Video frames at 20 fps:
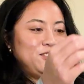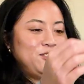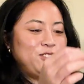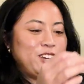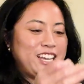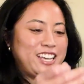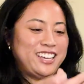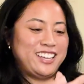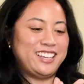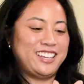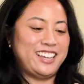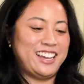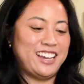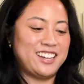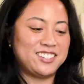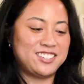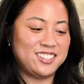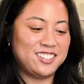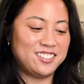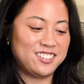Wait, it
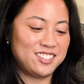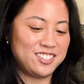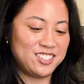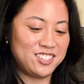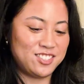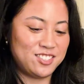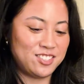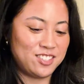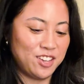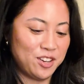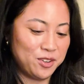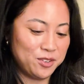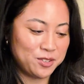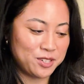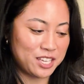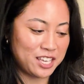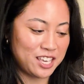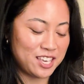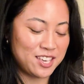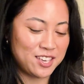actually looks so
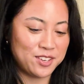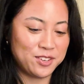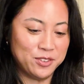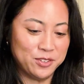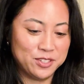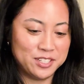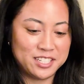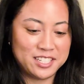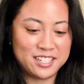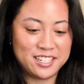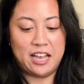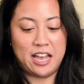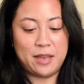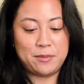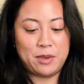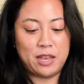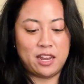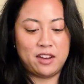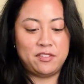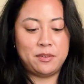cute. I'm
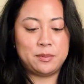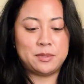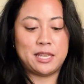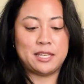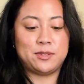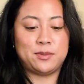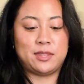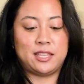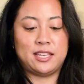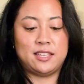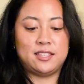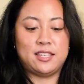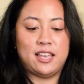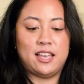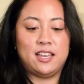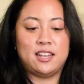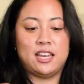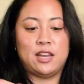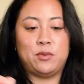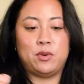kind of obsessed with this,
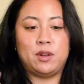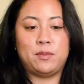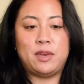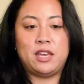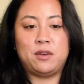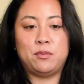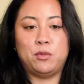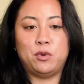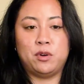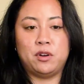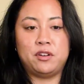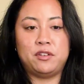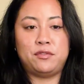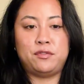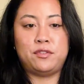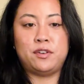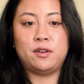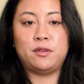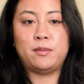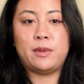and I want to make more
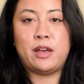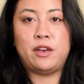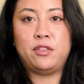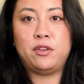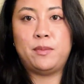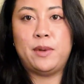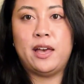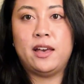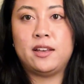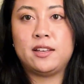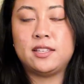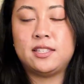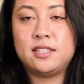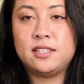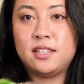for my other bags.